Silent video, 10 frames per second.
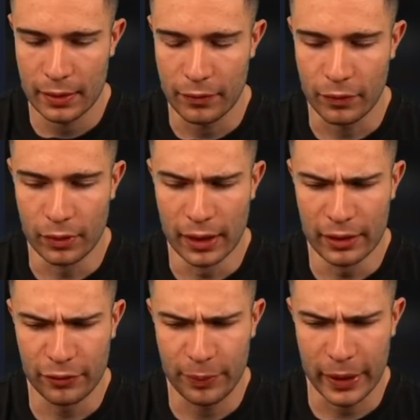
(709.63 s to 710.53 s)
Full line
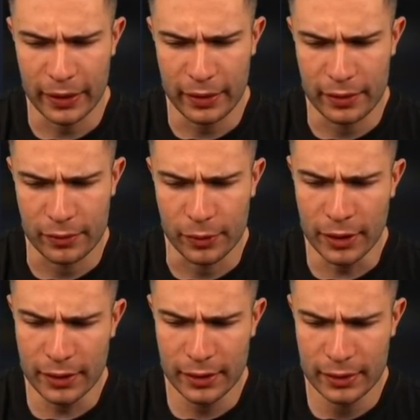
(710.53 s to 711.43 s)
of panda is
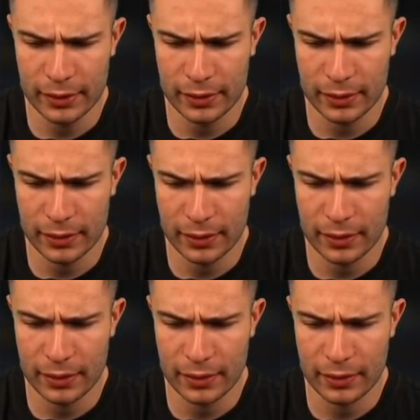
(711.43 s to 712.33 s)
what?
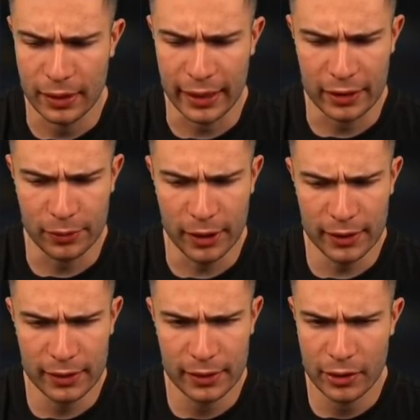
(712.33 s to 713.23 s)
X-wise?